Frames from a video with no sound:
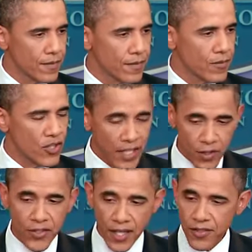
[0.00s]
Senior
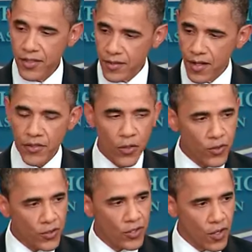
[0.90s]
citizens on
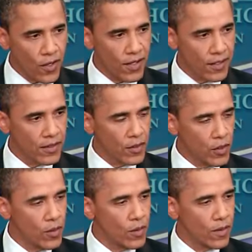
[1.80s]
Social Security
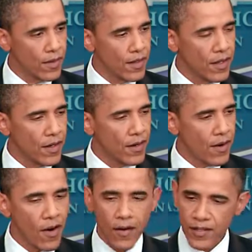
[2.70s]
who
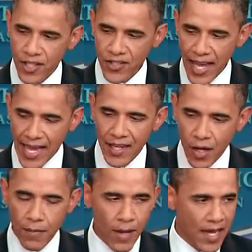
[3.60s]
are just hanging
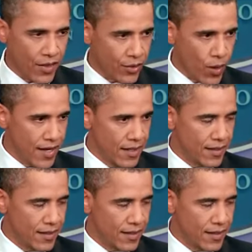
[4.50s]
on by a thread.